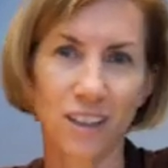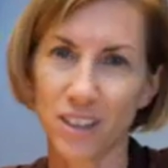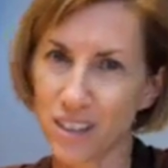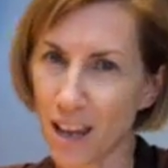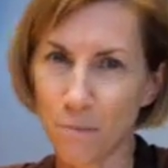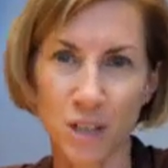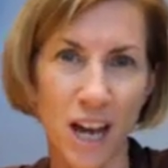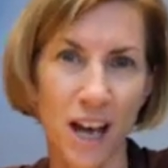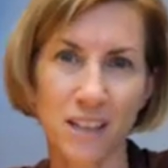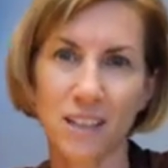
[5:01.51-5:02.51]
the same
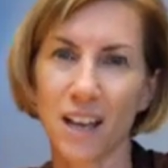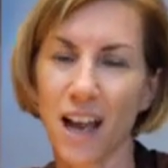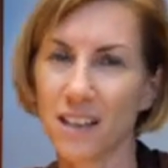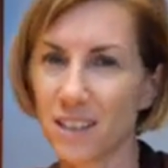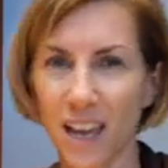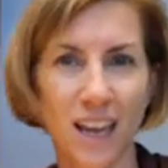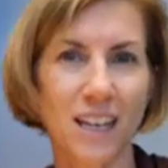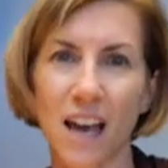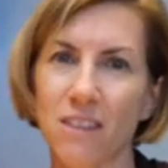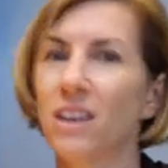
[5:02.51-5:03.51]
task as
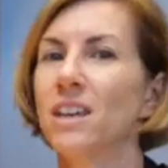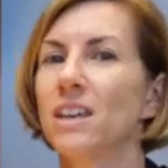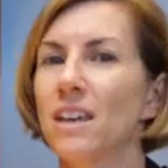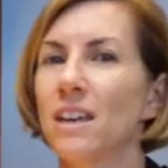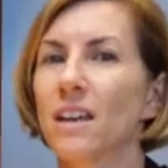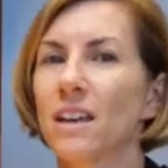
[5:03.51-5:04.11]
any other EE.